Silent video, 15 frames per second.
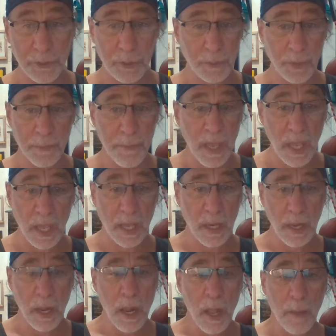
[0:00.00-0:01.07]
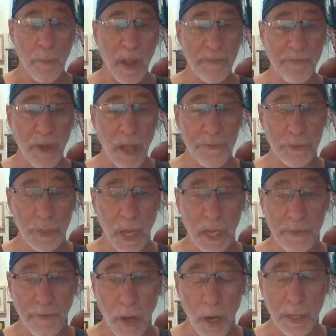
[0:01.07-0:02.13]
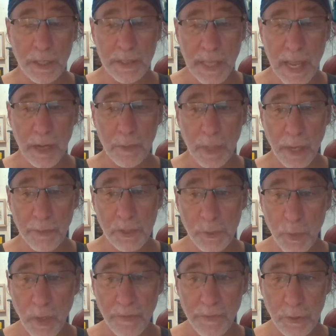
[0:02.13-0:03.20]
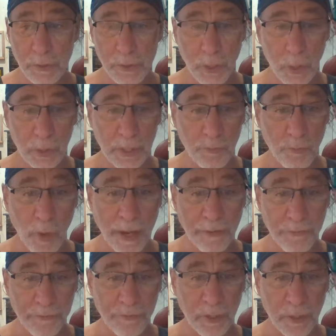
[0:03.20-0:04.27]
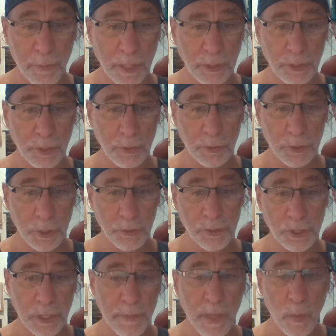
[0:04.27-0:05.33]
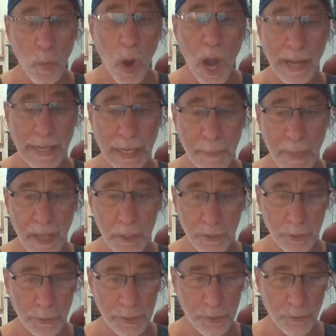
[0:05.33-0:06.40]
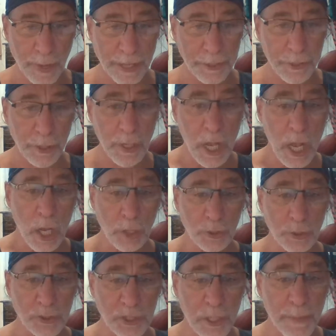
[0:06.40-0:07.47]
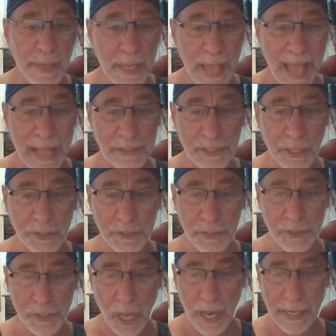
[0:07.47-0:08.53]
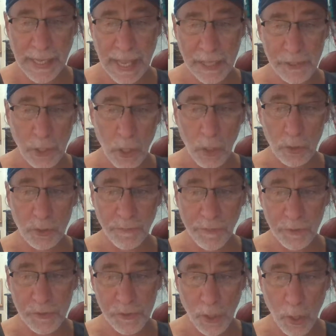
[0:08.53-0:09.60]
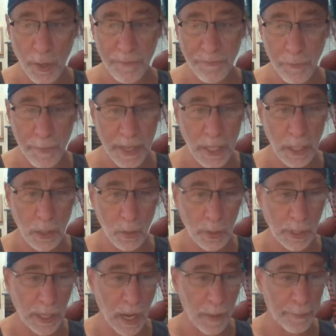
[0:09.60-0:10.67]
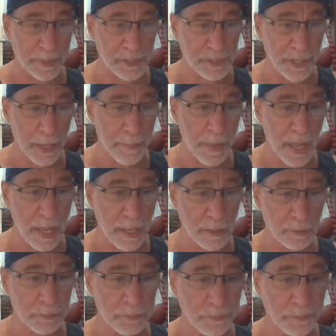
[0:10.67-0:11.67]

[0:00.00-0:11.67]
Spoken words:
to do with me? My father died of a heart attack when I was 12 years old, and right in front of me too. Do you see me whining about it to a stranger? Do you see me asking society as a whole to feel sorry for me or to compensate me?